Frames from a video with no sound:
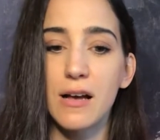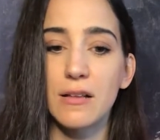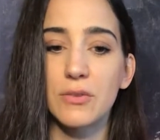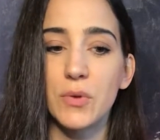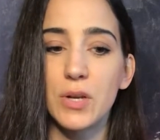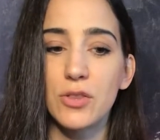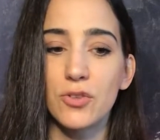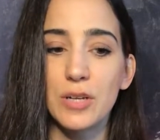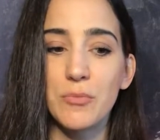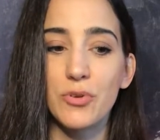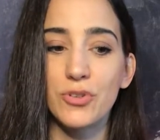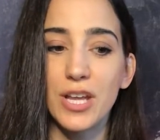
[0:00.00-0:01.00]
23
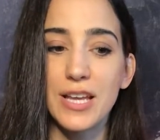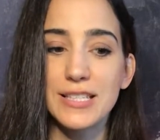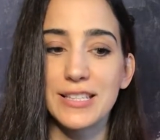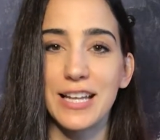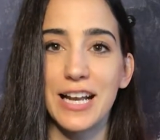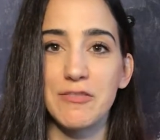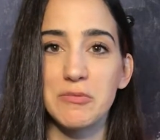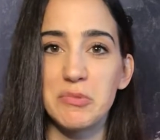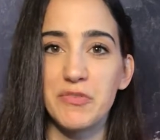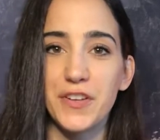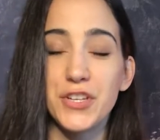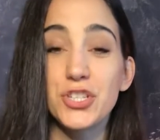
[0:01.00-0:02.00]
more days and then I will be
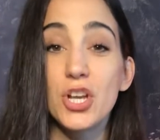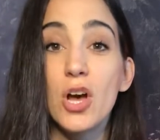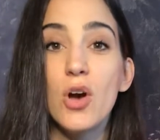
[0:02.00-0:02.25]
finished.